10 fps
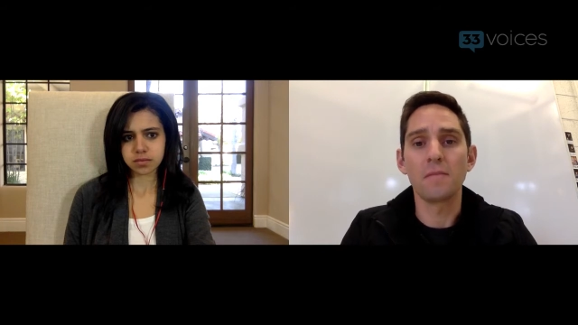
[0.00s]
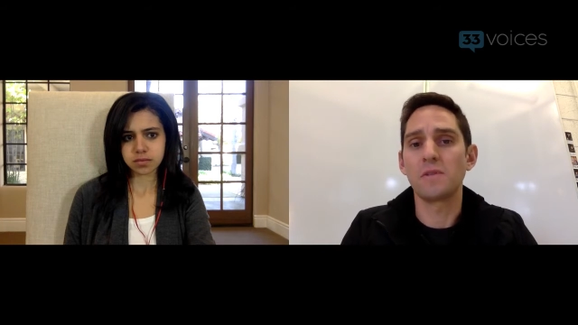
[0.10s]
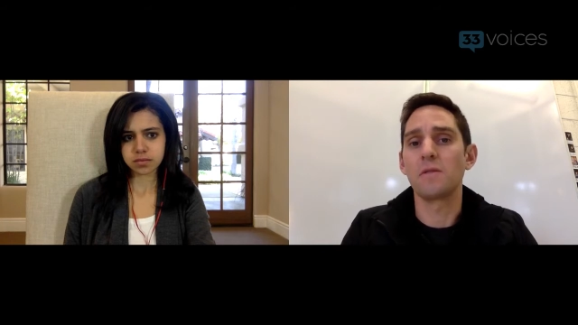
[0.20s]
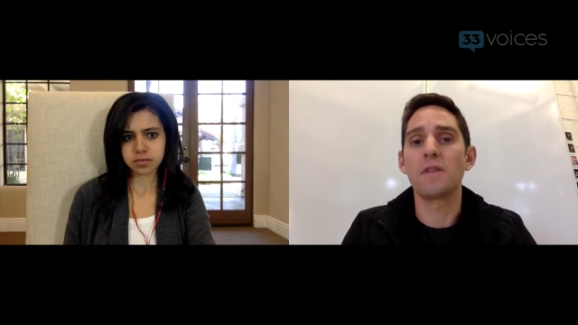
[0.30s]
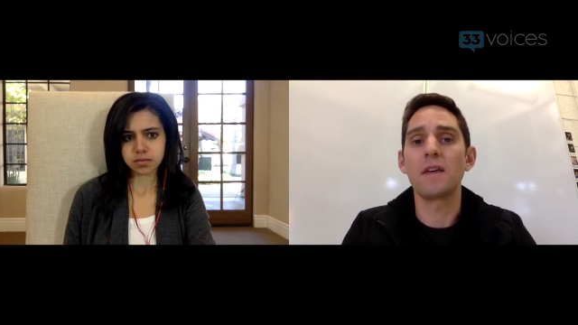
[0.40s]

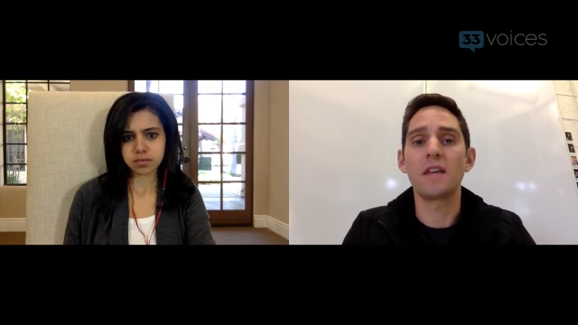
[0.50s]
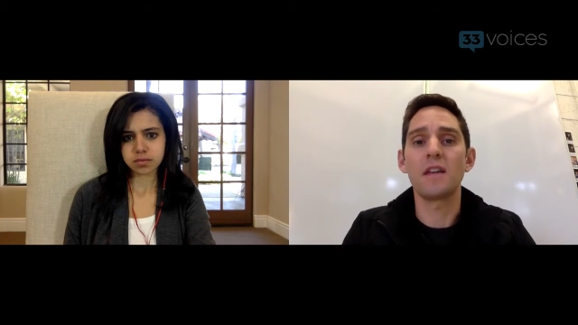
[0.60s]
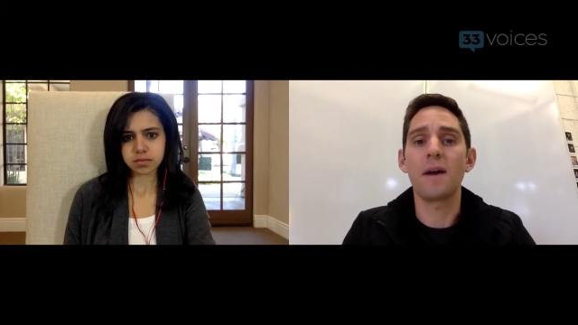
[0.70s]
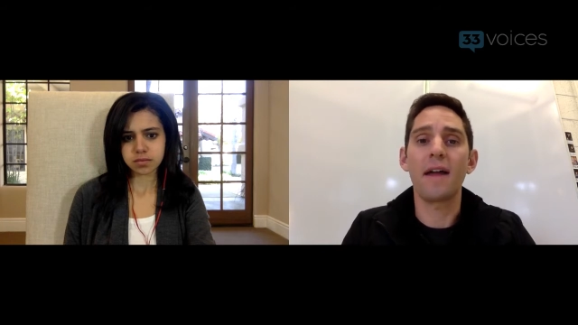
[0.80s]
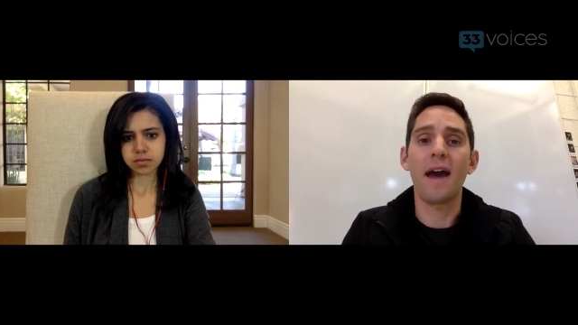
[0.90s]
Speaker 1: So thinking
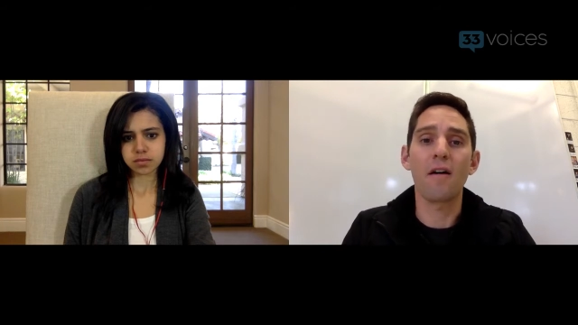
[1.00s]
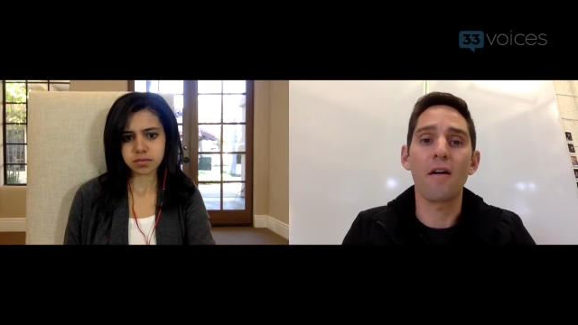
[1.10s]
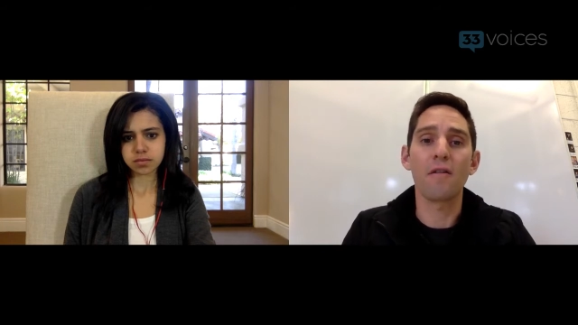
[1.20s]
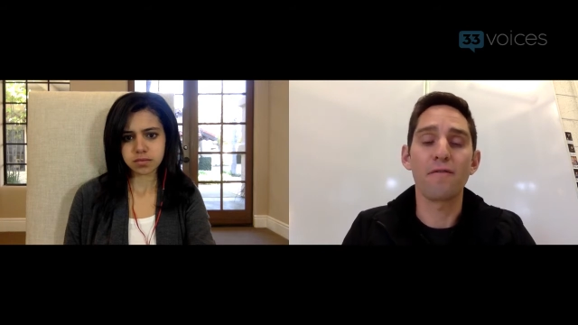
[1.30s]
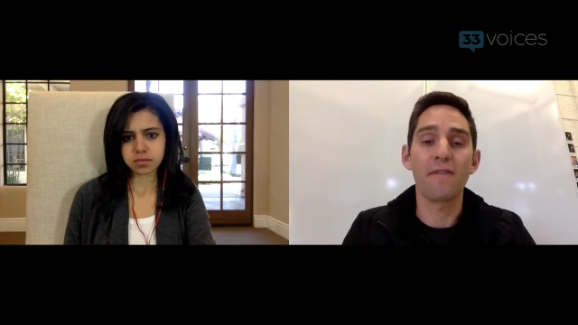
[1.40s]
about
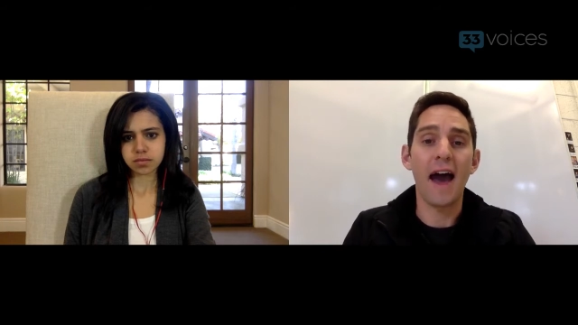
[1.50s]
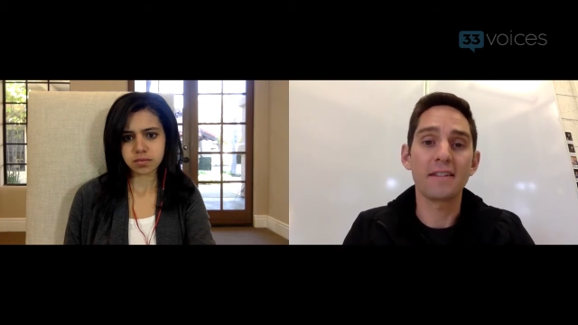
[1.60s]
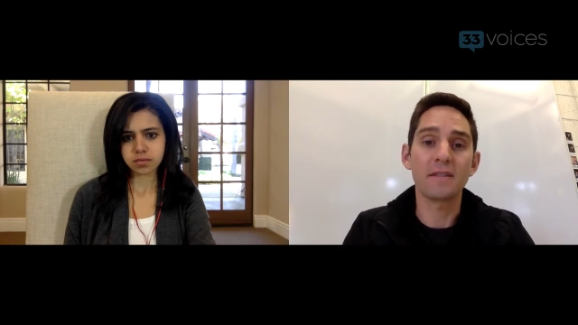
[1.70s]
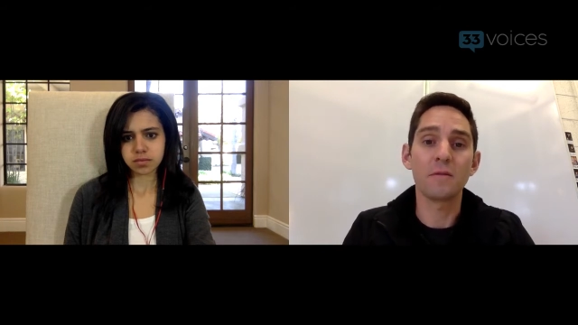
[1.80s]
how fast it